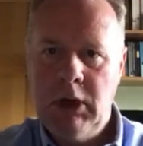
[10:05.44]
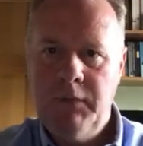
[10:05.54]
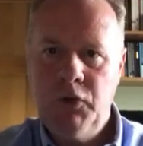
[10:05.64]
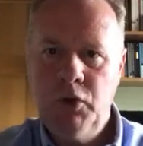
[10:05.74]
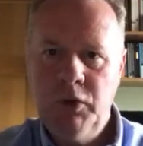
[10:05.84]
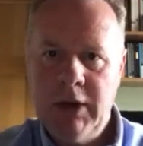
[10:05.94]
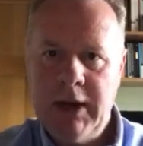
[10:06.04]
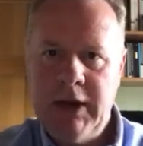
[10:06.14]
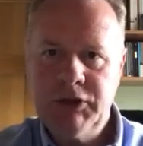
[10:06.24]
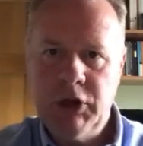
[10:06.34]
If you
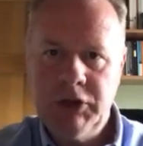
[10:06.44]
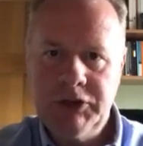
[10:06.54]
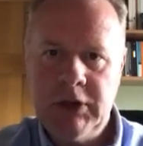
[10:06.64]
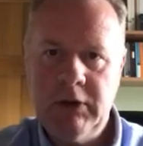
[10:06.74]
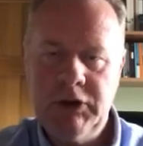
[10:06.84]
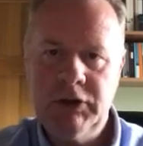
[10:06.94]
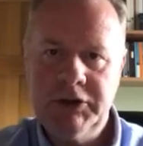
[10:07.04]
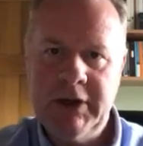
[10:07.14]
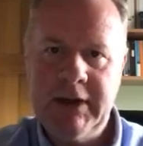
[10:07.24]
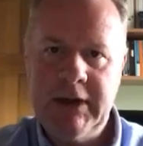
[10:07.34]
realize how serious your
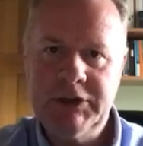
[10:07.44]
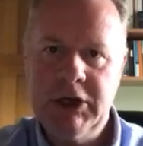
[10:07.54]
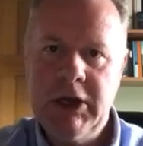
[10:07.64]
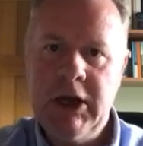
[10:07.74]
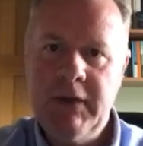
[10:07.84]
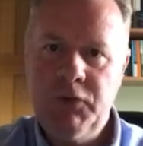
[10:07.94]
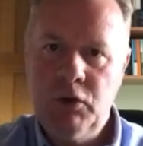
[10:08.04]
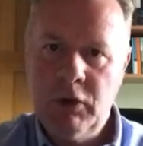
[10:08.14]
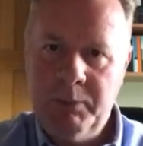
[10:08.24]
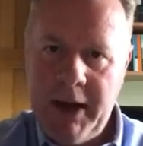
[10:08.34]
sin is, if
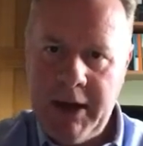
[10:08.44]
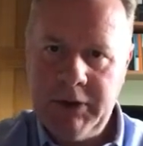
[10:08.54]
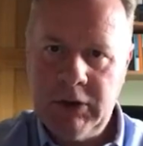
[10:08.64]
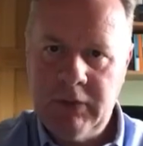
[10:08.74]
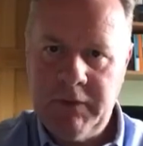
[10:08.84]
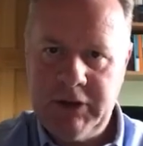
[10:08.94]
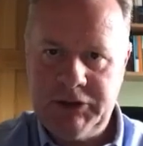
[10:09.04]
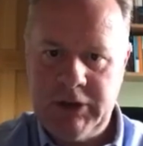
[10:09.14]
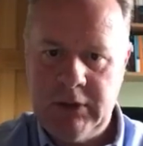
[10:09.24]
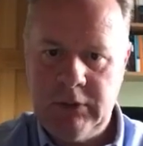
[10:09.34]
you repent of that
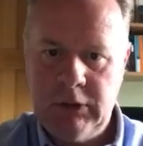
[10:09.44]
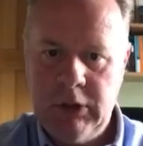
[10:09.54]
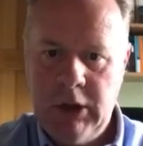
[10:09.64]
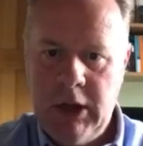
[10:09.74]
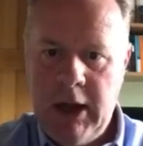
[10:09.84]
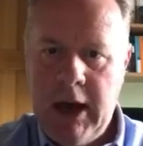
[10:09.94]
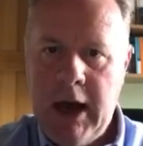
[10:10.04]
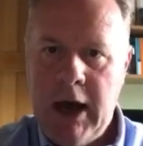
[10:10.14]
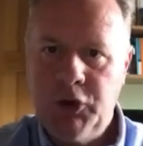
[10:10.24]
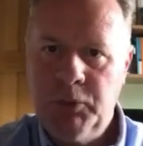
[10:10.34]
sin,
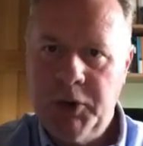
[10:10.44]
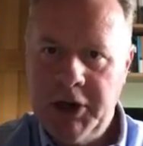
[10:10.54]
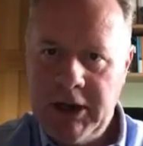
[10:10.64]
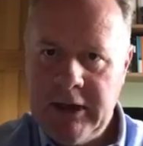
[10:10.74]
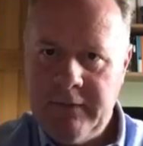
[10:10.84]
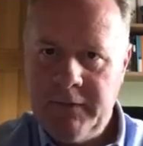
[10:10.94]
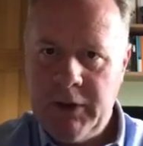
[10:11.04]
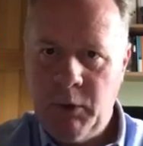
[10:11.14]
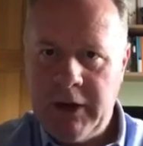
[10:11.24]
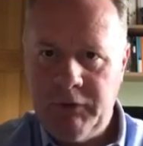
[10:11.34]
and you believe
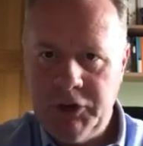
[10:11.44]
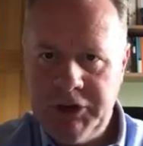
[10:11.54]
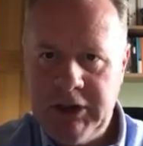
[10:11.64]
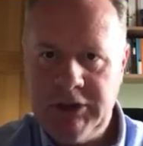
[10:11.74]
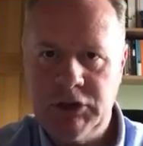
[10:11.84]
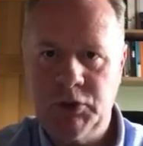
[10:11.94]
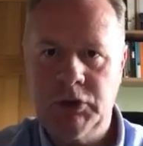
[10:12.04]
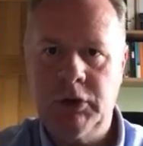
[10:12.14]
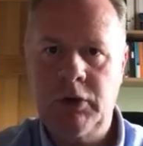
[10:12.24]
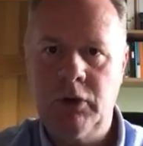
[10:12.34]
that whenever Jesus was
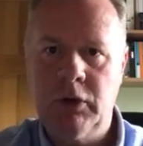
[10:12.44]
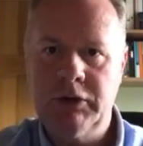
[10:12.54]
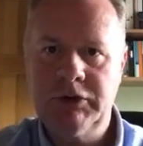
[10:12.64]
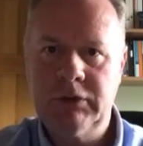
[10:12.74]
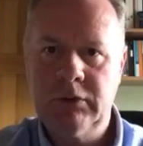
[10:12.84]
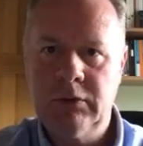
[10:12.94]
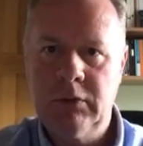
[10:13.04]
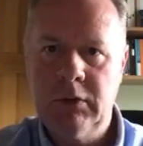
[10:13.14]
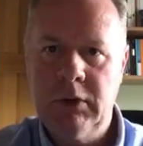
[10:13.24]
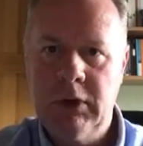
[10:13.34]
on the cross,
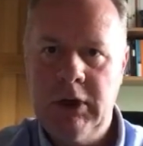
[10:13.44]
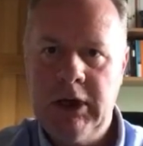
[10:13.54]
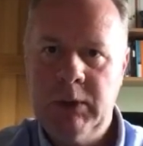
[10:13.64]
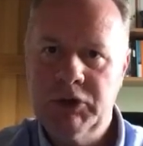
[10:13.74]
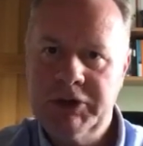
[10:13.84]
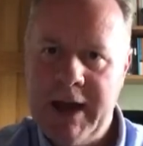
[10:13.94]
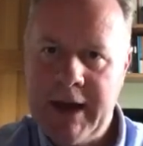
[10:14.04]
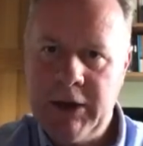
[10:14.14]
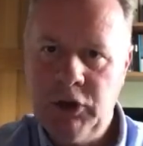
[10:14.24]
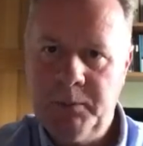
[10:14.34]
he was
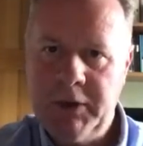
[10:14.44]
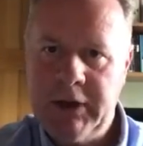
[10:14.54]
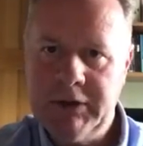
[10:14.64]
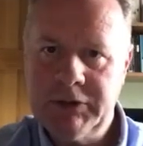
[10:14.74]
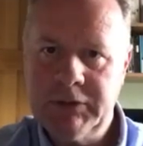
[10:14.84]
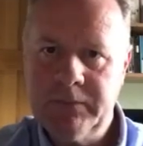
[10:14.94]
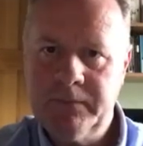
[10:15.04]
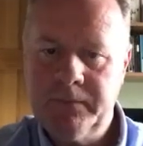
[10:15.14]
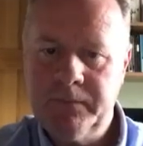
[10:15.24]
dying in your place,